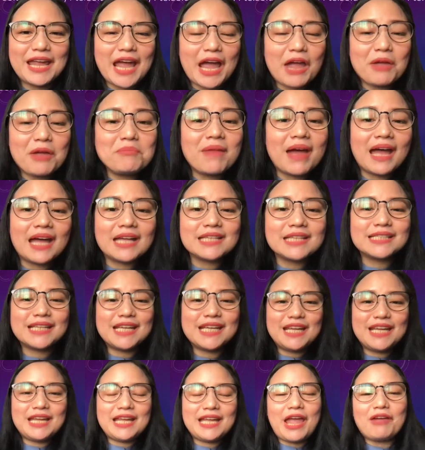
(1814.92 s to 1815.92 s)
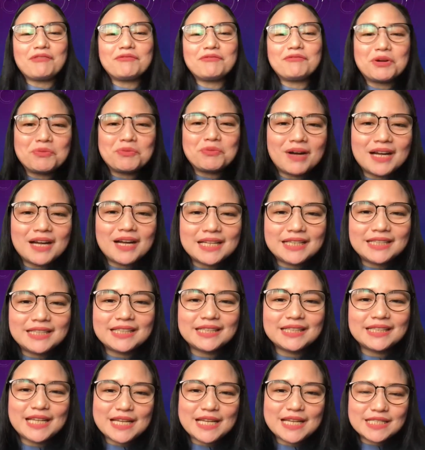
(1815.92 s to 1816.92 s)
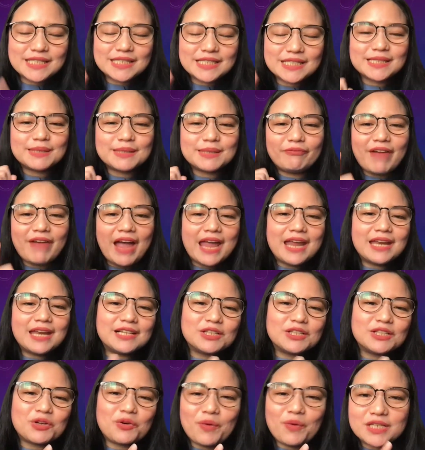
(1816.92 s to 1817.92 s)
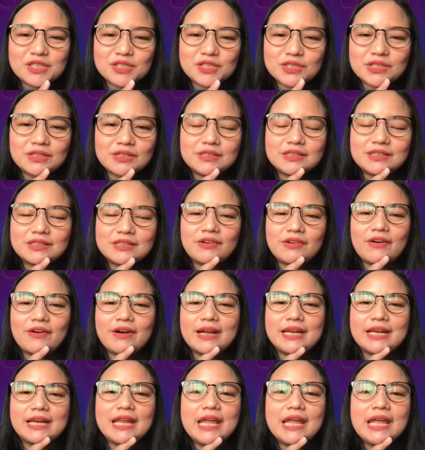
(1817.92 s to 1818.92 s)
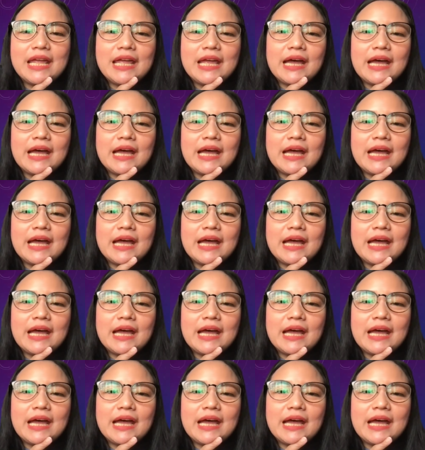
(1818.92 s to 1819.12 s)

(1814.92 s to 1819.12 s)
I'm asking everyone this final question on